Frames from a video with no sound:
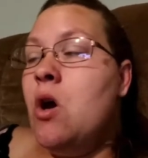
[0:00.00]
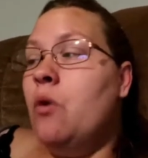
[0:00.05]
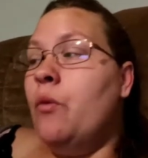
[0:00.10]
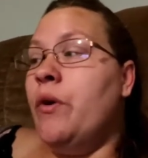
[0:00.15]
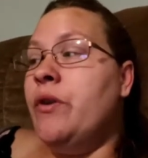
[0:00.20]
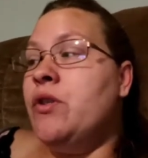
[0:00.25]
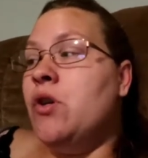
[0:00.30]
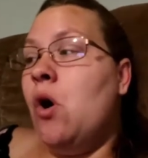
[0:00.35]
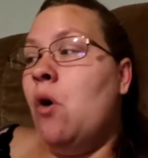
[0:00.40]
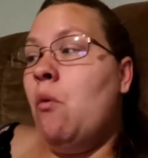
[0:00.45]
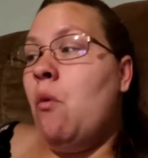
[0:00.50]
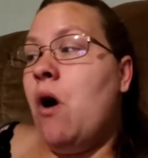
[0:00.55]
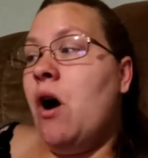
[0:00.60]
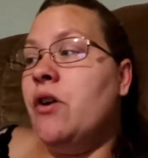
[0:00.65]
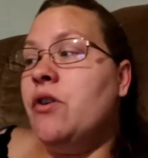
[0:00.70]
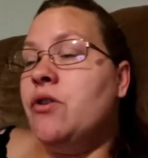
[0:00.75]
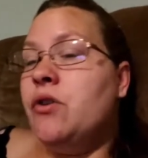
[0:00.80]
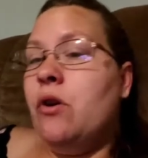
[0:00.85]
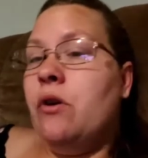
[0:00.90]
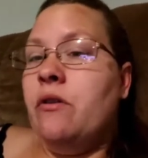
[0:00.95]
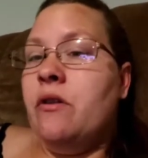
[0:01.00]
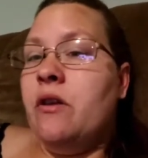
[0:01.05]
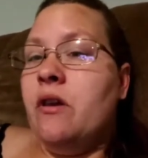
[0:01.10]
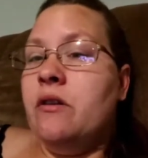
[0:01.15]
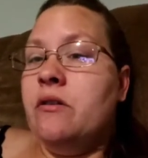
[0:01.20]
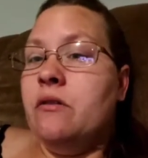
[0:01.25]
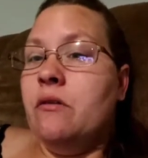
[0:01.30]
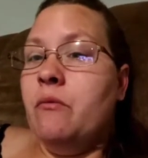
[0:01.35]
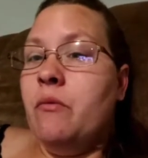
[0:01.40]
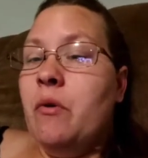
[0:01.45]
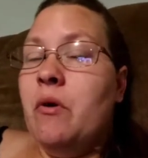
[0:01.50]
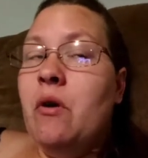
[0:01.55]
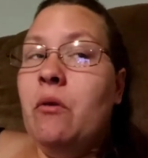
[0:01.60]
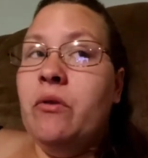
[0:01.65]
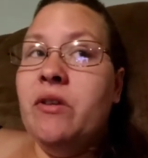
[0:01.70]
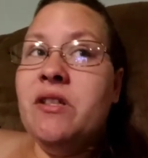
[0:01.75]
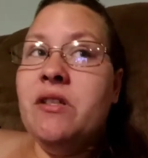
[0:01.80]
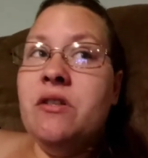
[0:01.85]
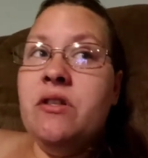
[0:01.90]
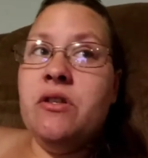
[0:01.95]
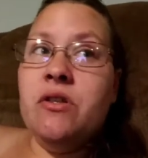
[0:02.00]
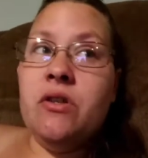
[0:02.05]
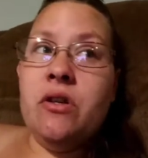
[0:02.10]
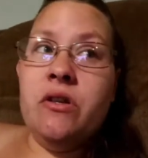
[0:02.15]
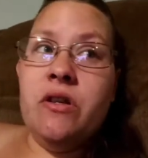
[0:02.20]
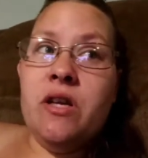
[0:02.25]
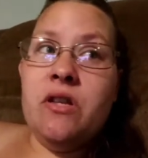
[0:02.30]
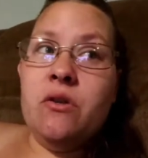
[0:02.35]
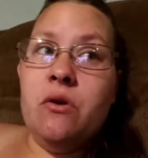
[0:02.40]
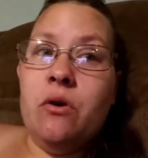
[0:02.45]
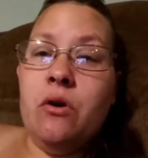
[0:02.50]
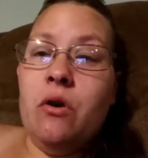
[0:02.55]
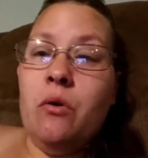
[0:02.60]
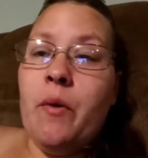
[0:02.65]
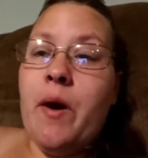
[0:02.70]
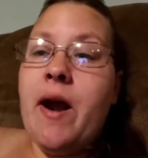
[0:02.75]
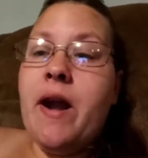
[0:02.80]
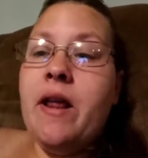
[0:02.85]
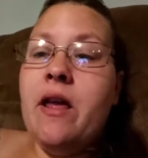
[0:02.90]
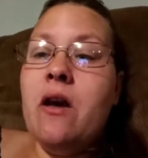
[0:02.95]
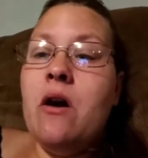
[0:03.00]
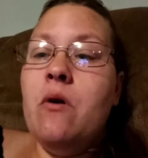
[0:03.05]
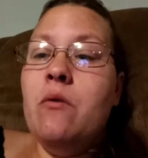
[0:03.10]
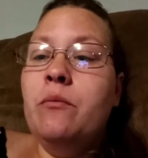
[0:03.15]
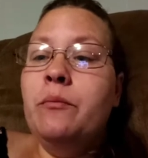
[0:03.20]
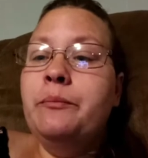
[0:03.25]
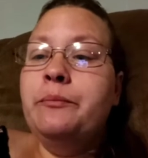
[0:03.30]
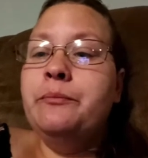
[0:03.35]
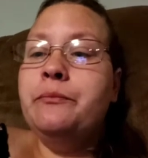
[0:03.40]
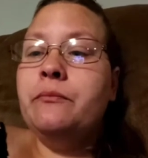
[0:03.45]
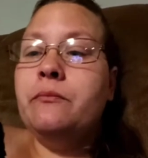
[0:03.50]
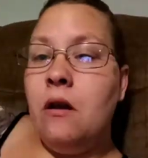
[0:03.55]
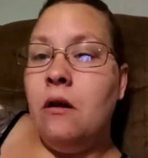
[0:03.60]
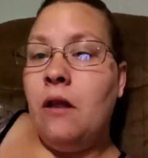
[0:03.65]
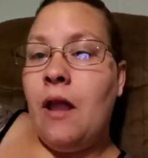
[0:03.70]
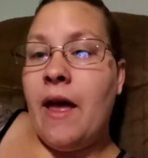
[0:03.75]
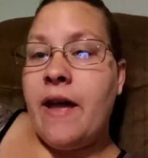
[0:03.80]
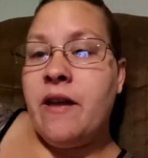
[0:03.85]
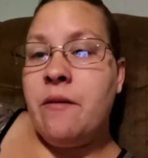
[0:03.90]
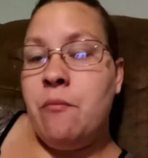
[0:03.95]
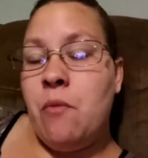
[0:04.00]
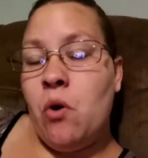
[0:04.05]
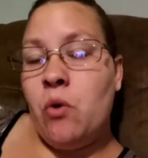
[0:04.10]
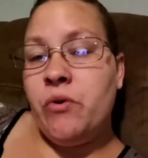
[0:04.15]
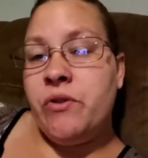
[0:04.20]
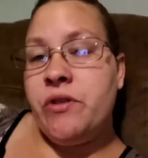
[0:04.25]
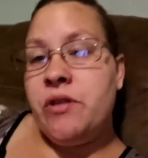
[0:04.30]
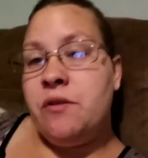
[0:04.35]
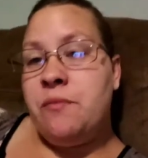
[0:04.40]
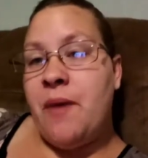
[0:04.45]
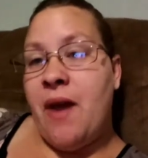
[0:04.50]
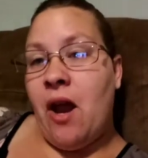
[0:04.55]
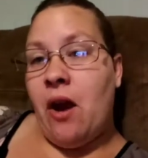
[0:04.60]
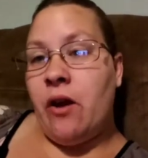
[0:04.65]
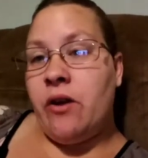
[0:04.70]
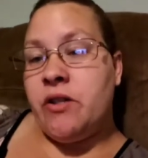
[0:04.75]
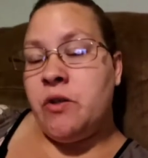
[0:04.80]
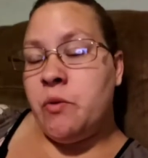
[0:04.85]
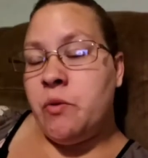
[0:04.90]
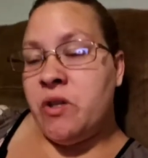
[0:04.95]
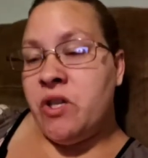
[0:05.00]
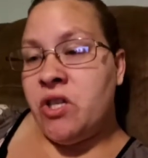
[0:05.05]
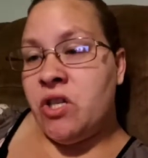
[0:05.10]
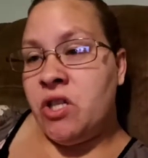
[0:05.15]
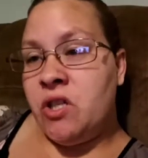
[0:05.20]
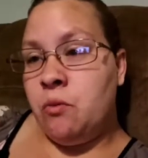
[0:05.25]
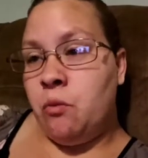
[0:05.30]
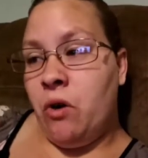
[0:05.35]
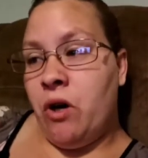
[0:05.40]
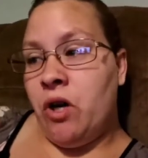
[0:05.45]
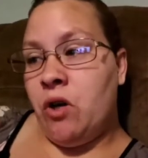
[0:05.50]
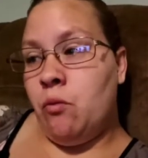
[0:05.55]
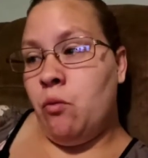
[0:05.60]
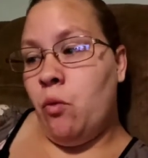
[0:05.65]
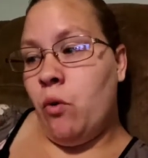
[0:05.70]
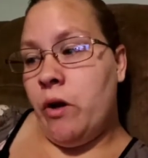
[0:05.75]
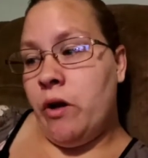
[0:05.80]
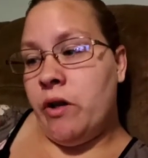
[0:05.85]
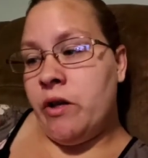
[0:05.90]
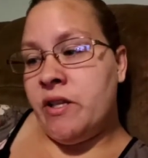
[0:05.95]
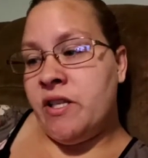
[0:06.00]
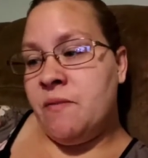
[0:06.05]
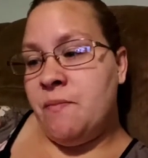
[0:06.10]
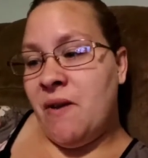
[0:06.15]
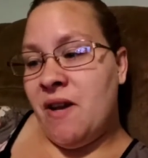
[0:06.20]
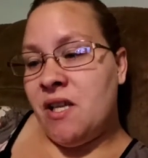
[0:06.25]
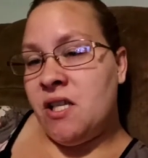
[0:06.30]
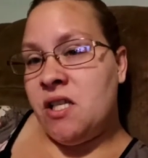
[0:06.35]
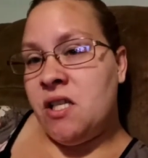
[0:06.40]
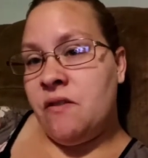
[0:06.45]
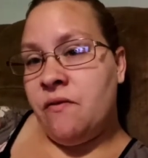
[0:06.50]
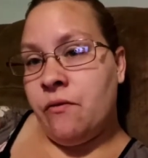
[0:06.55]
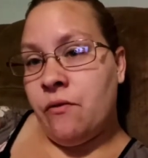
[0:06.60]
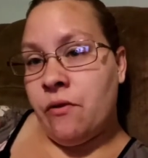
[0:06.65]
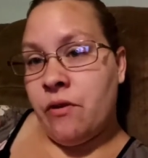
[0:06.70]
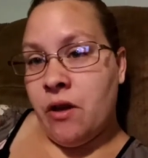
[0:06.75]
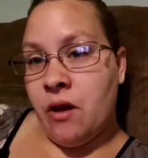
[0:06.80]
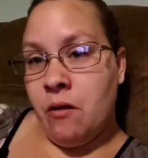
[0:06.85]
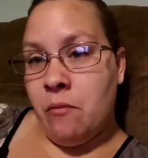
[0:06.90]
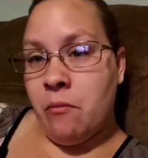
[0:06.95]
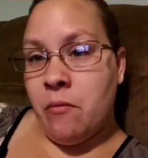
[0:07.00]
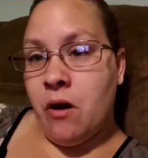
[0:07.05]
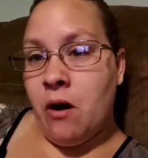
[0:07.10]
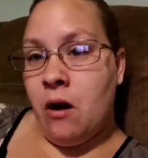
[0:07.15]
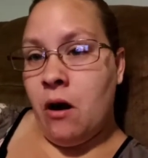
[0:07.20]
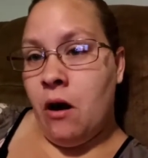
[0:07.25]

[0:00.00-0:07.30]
We don't watch certain things. We don't listen to certain things on the radio. Like most parents, we just want what is best for them.